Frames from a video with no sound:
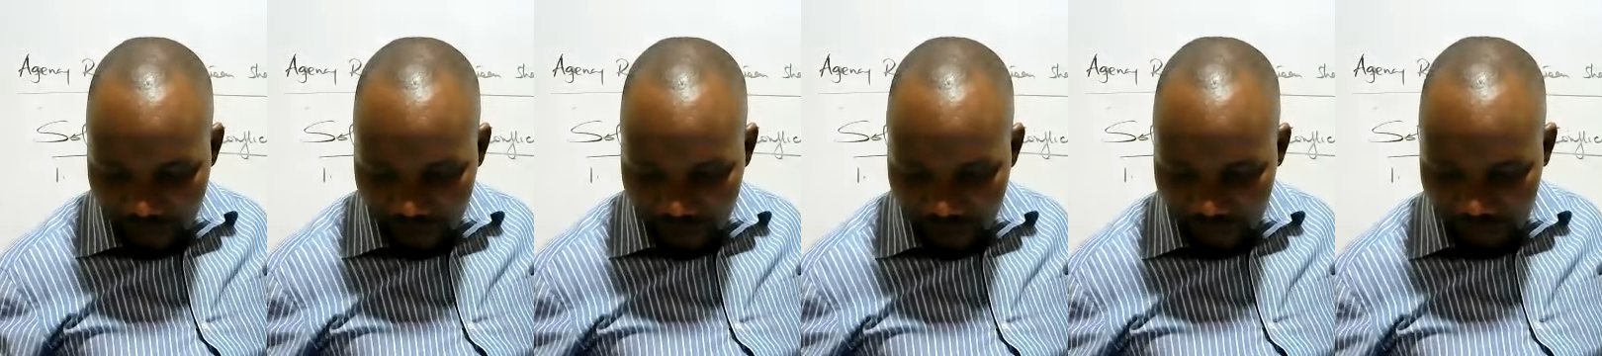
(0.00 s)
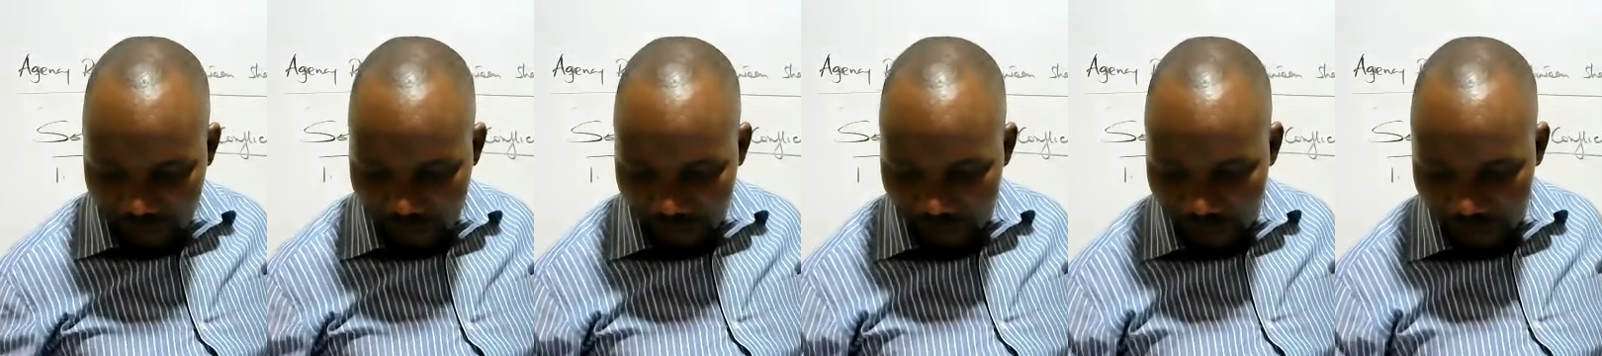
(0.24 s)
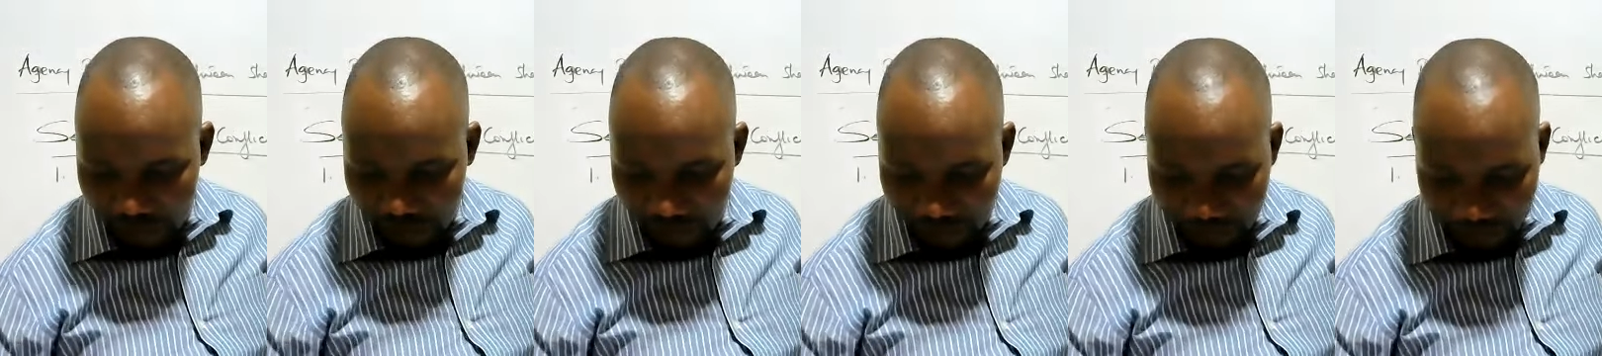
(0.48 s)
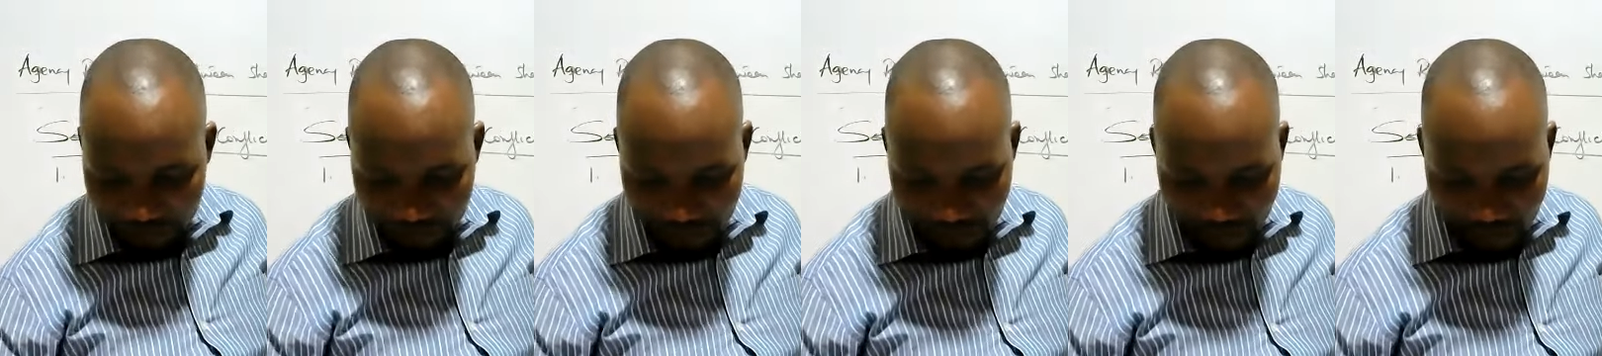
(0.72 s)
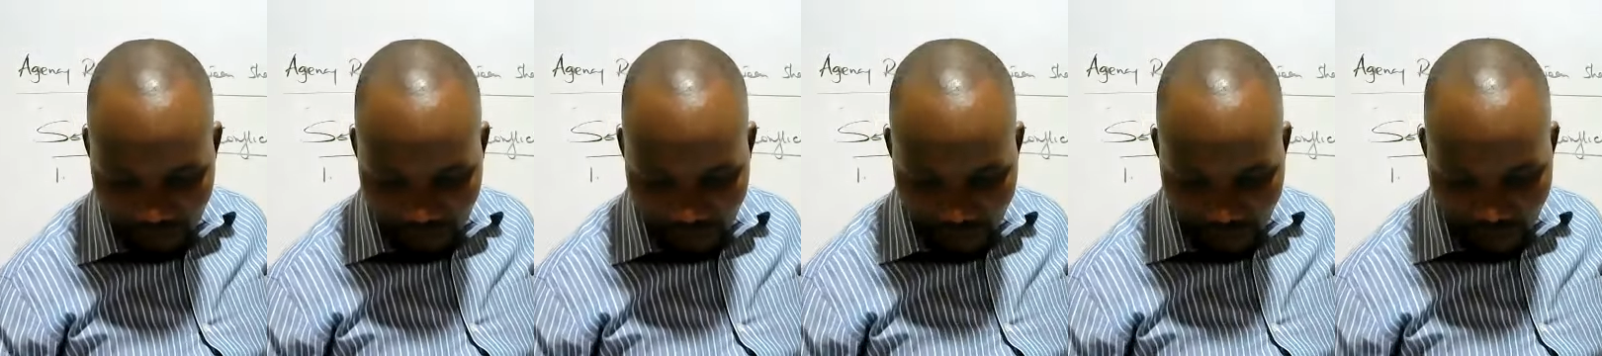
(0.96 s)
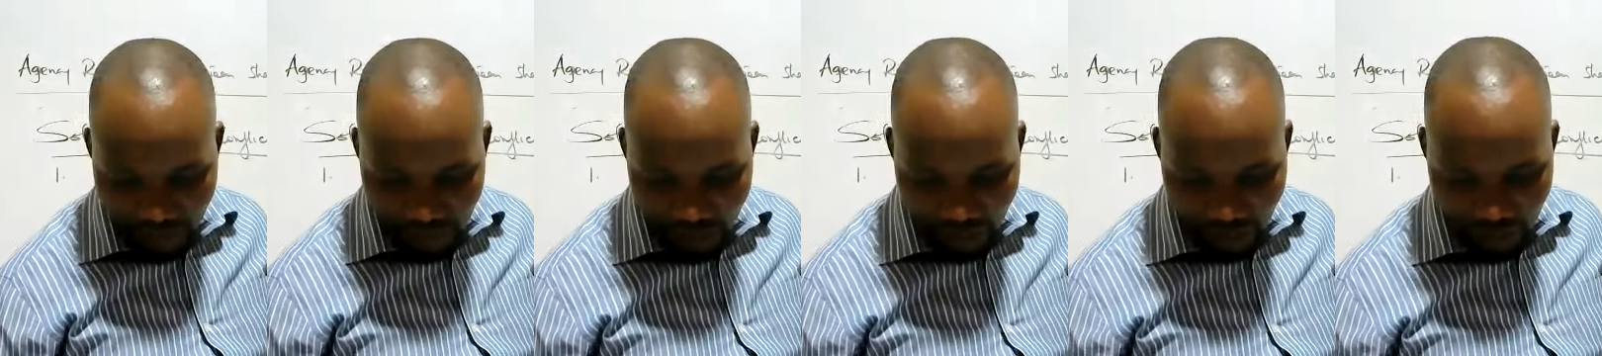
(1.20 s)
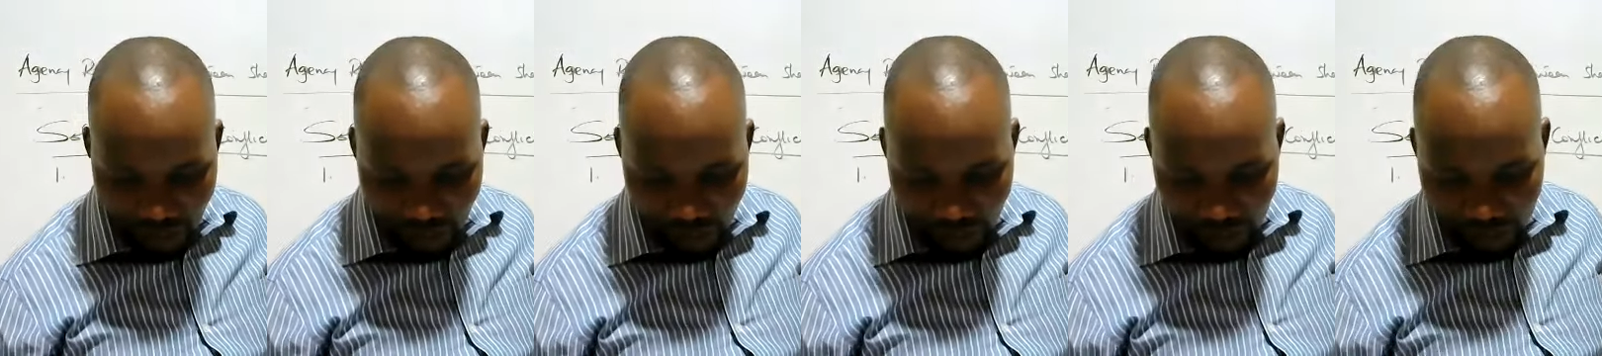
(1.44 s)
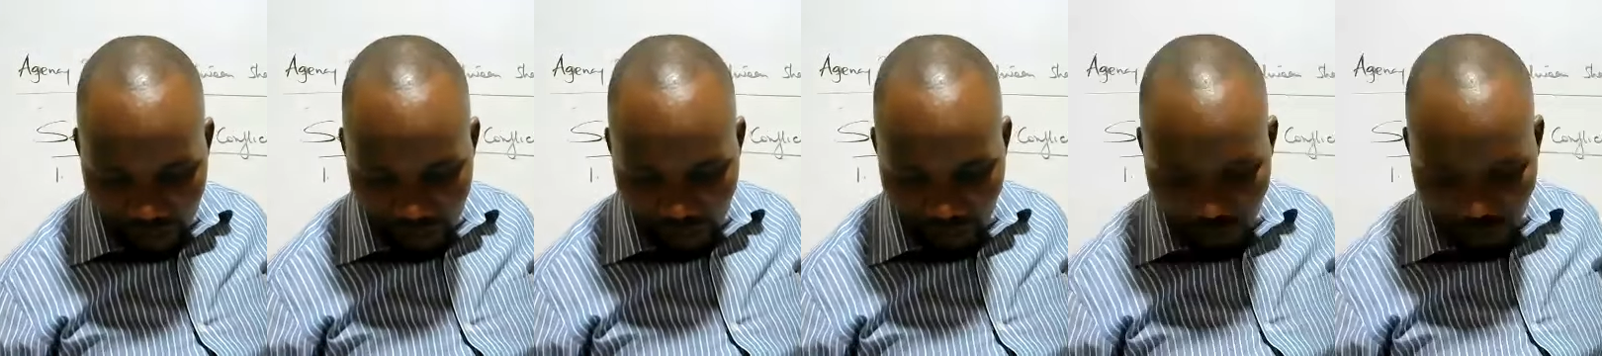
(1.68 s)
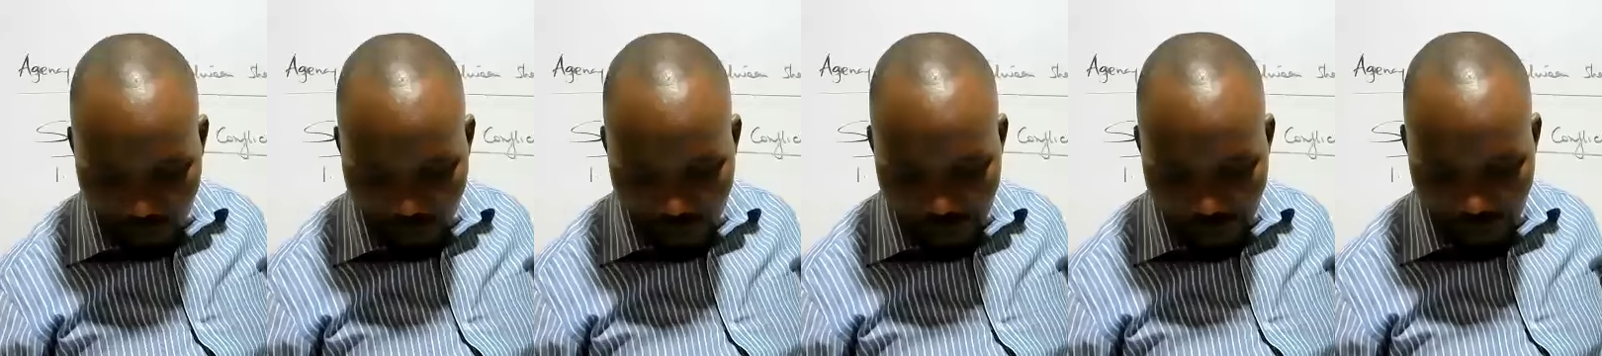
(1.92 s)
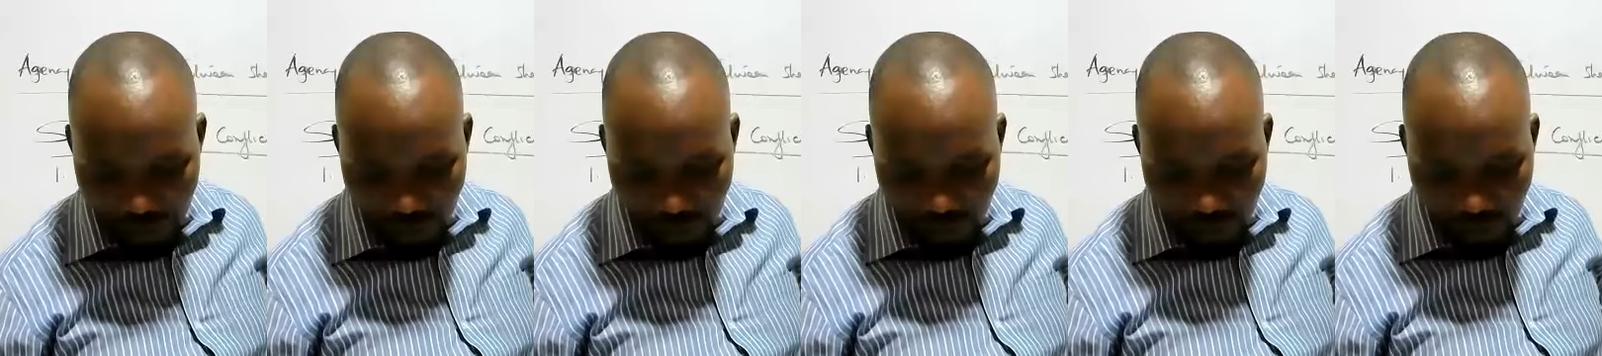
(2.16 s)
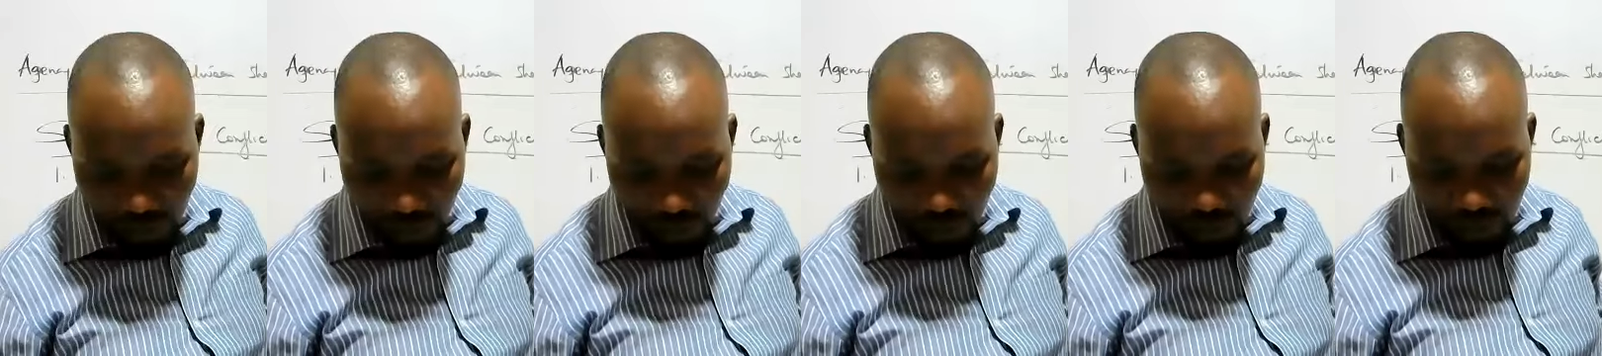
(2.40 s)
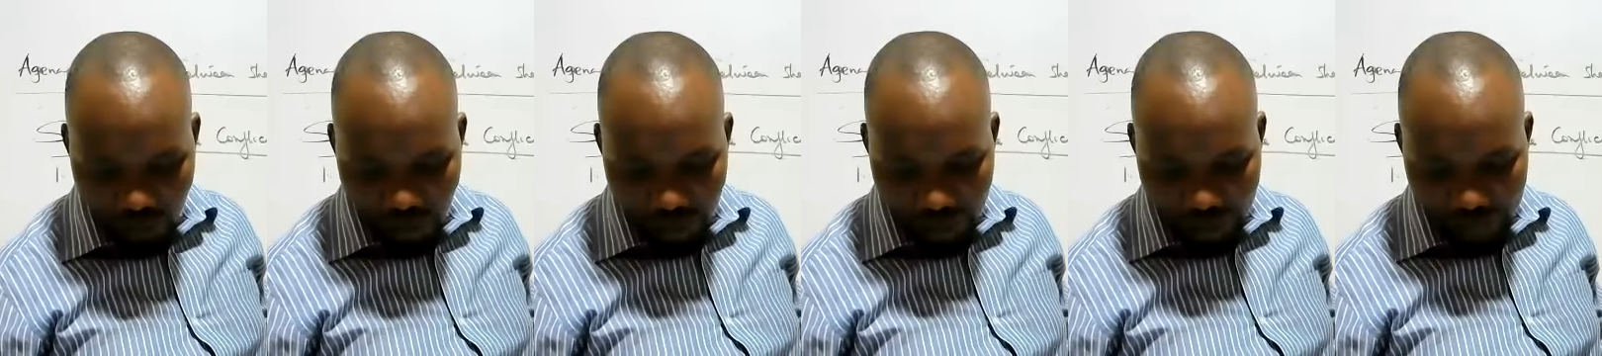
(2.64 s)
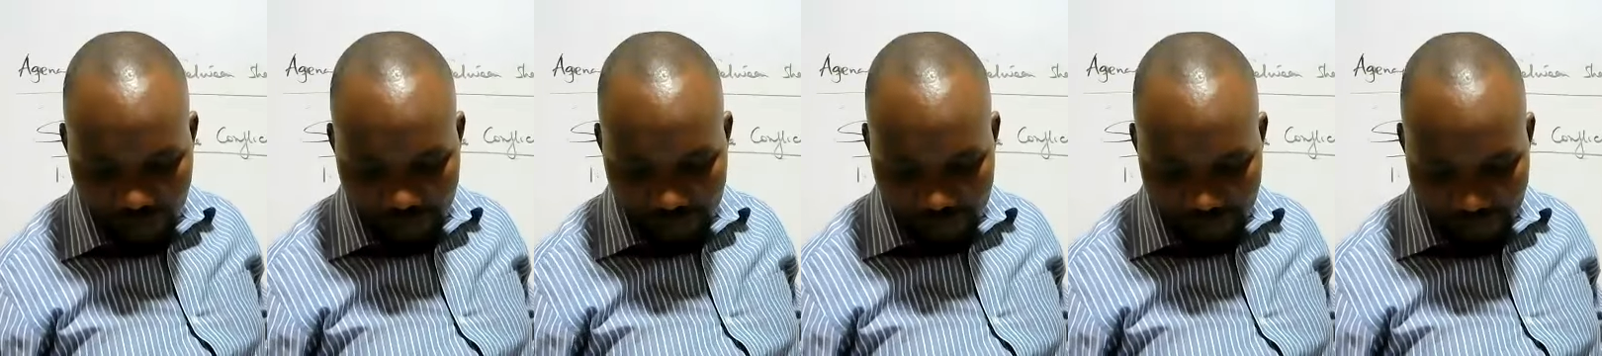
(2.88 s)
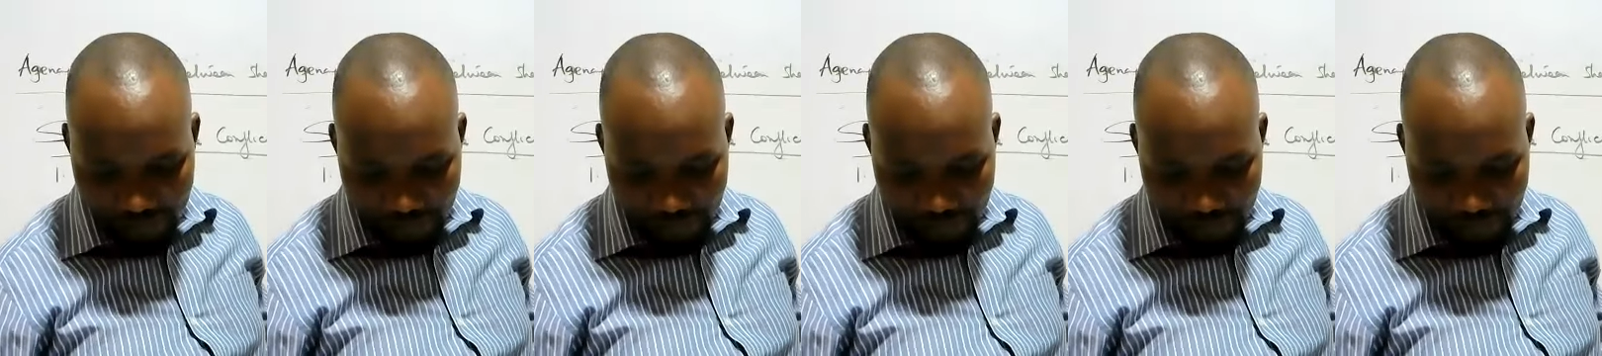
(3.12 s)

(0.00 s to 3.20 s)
you say, rotation contract.